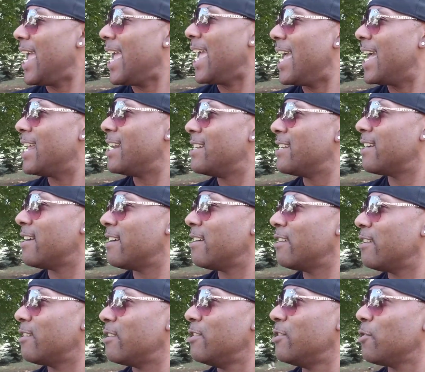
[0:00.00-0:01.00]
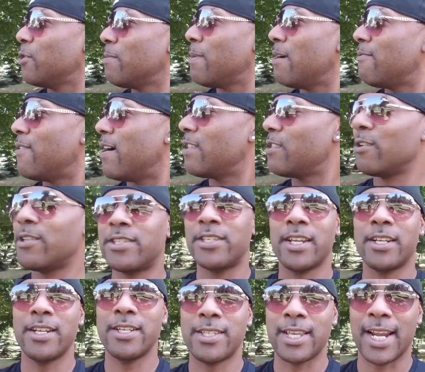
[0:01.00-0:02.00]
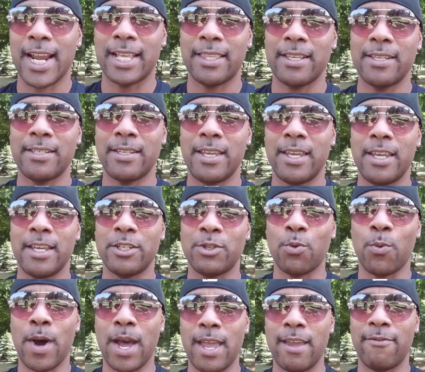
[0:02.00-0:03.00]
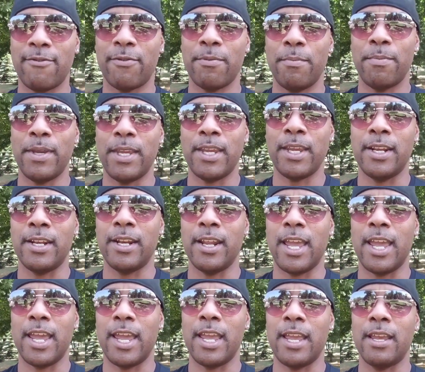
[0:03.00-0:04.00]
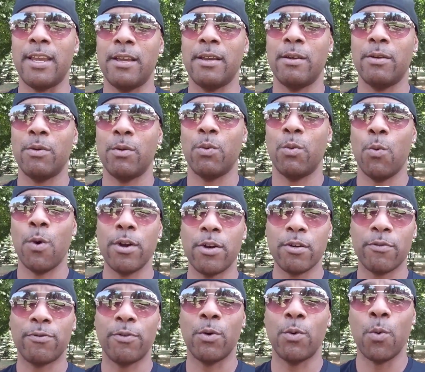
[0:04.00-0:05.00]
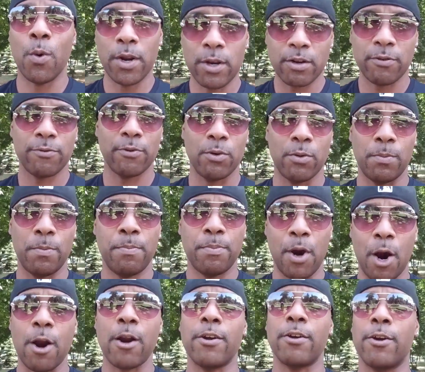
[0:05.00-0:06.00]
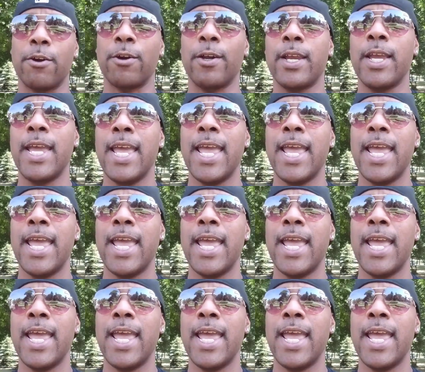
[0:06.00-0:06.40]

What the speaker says: And during my father's sickness, I got to see his wife being a wonderful, wonderful partner